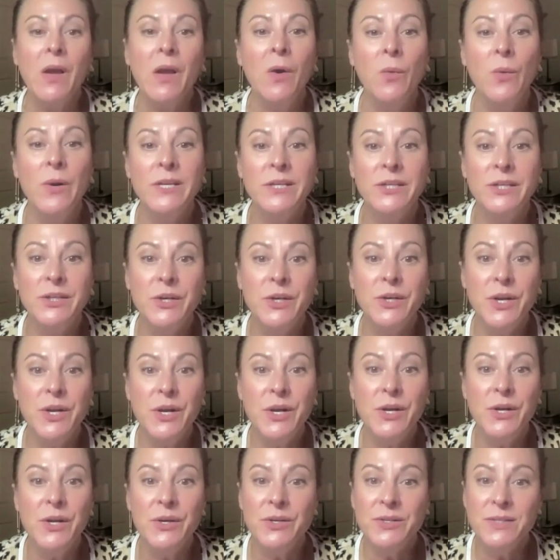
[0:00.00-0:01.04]
We do
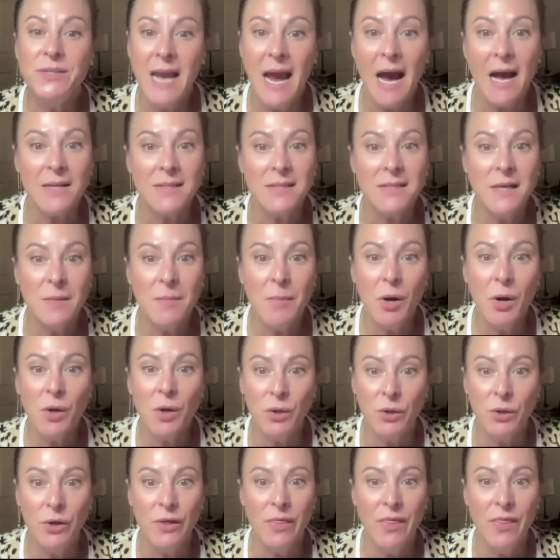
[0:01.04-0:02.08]
use calcium or
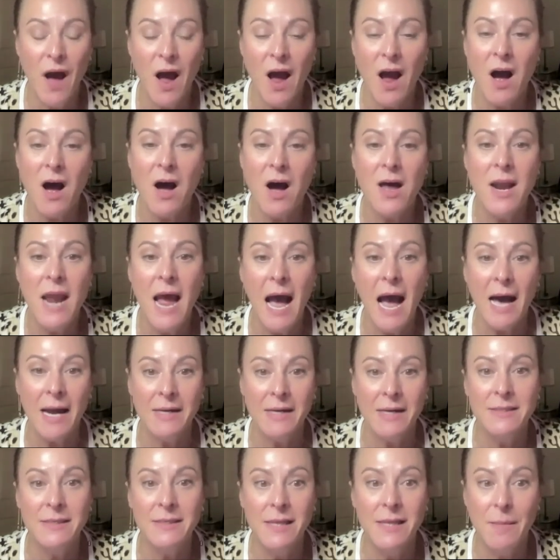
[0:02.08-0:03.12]
glutathione
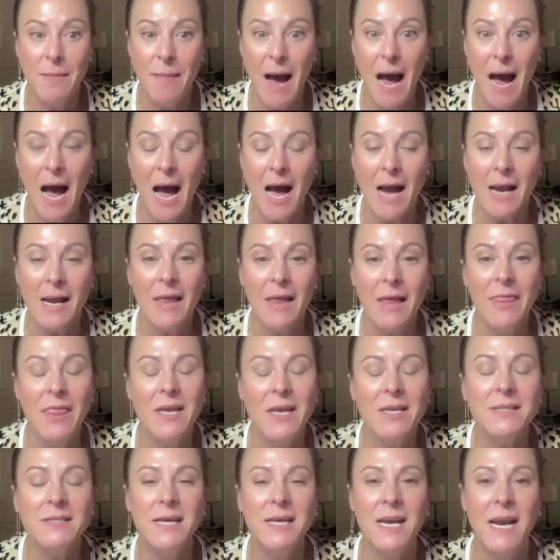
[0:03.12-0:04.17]
added to the bag, and
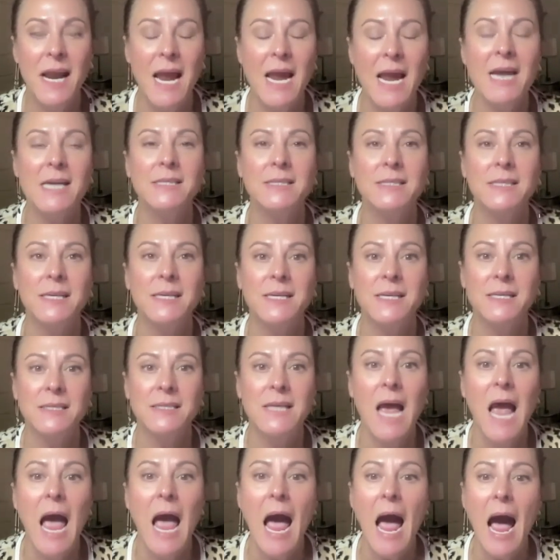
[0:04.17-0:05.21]
this enhances
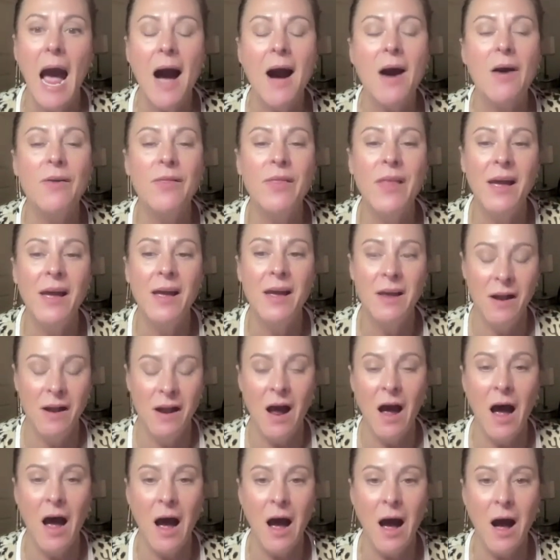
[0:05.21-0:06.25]
how
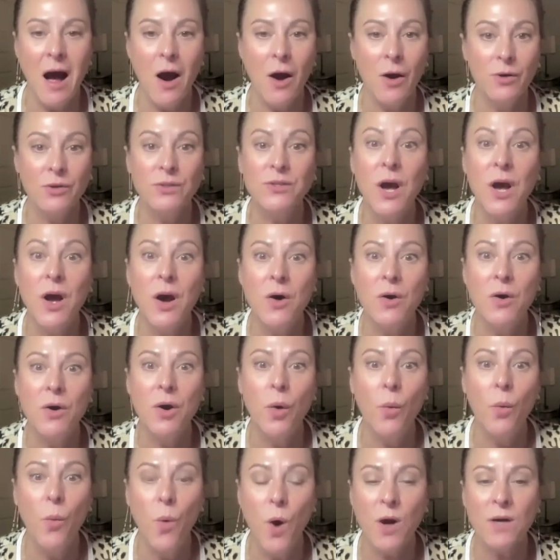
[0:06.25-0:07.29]
ozone
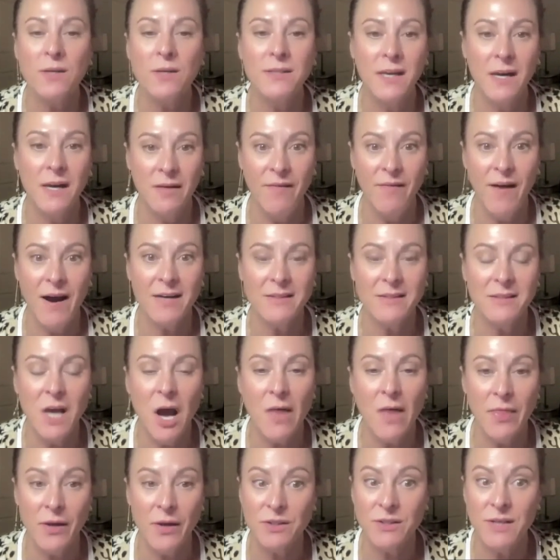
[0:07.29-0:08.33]
works and affects
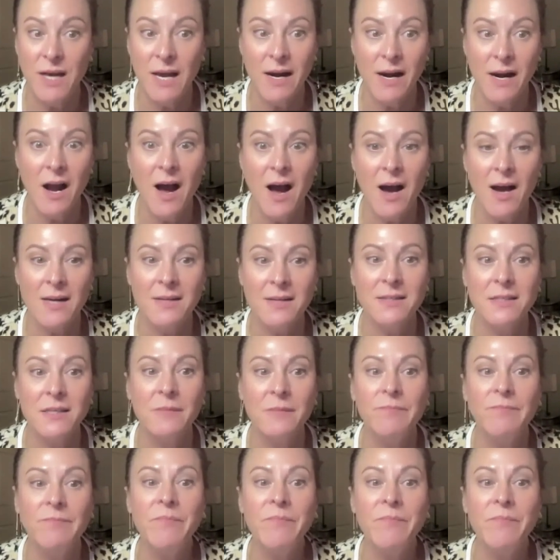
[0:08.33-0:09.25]
on the cytokines.